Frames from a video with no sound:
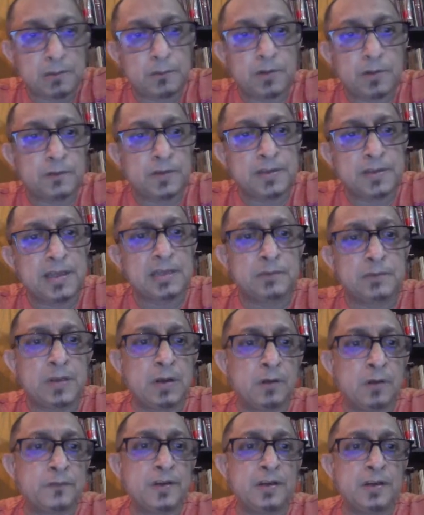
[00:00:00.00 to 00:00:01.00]
one of the things
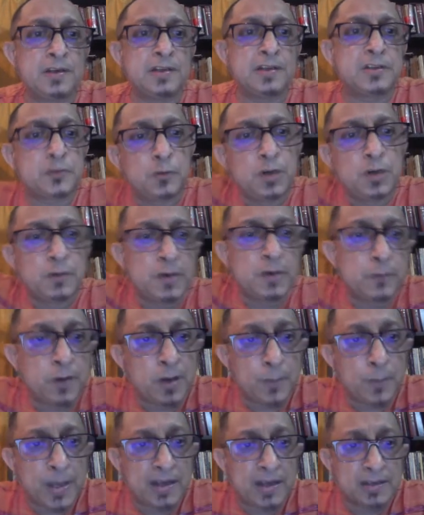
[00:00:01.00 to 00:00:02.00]
we often did at school were
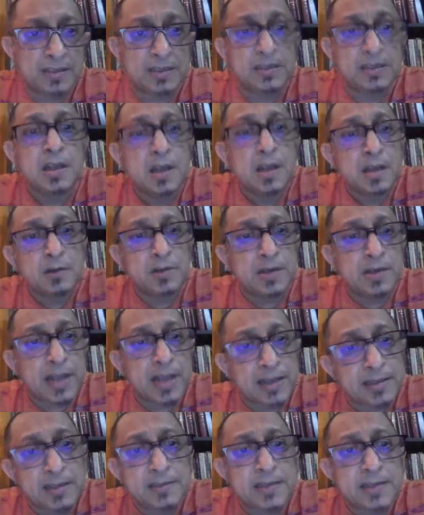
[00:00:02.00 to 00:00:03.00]
wall magazines. In the
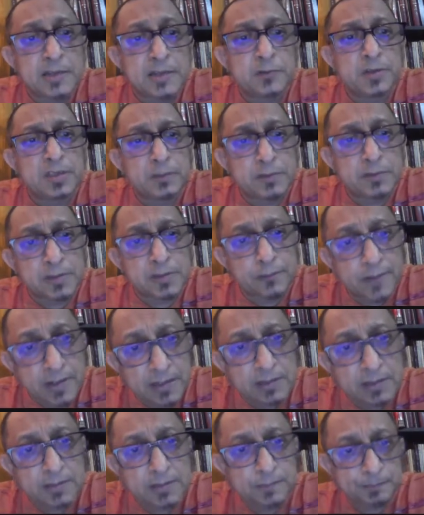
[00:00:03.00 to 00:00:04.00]
19th century, there was a
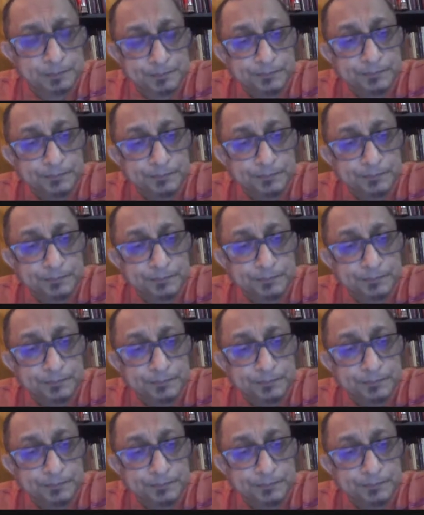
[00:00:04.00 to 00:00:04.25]
very